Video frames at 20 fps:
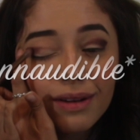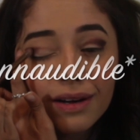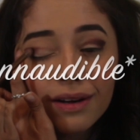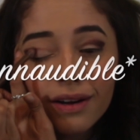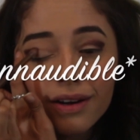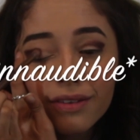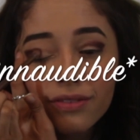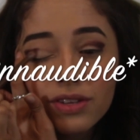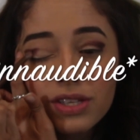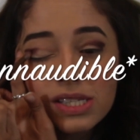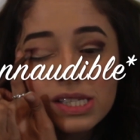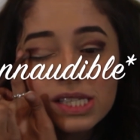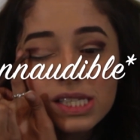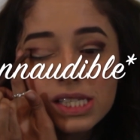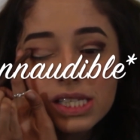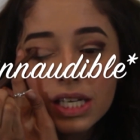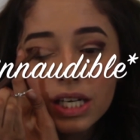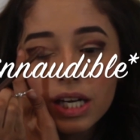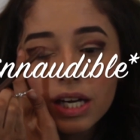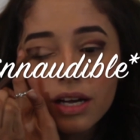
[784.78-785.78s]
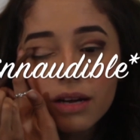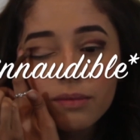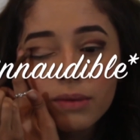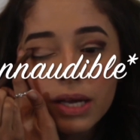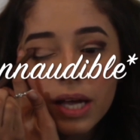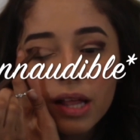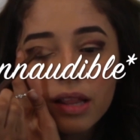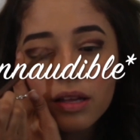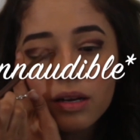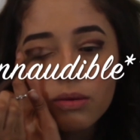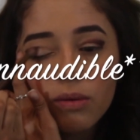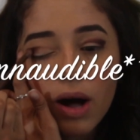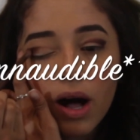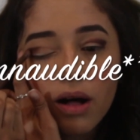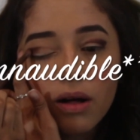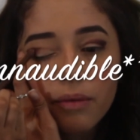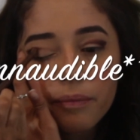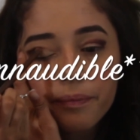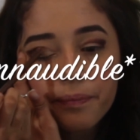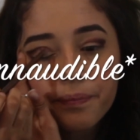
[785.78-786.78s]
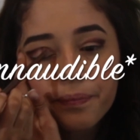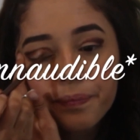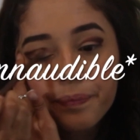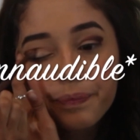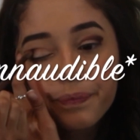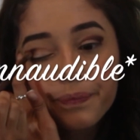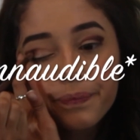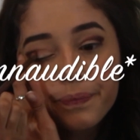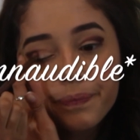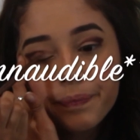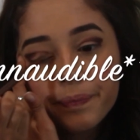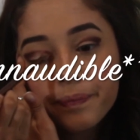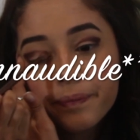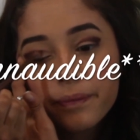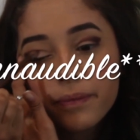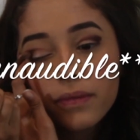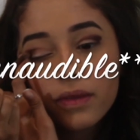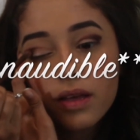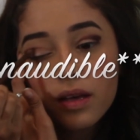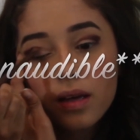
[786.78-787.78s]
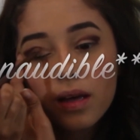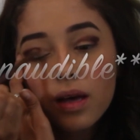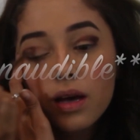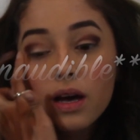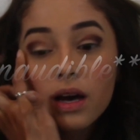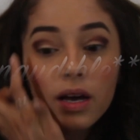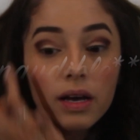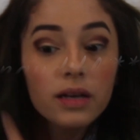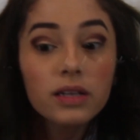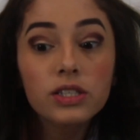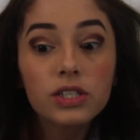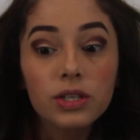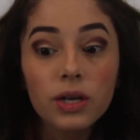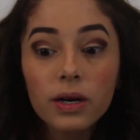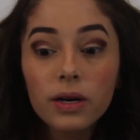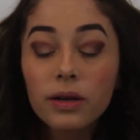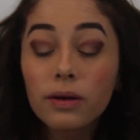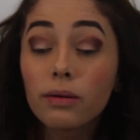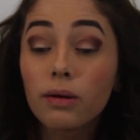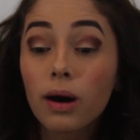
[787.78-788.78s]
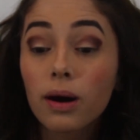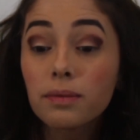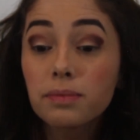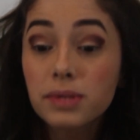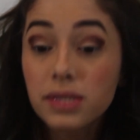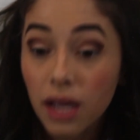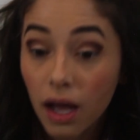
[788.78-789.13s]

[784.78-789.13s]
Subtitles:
wonder if this is gonna go together well. I sure do hope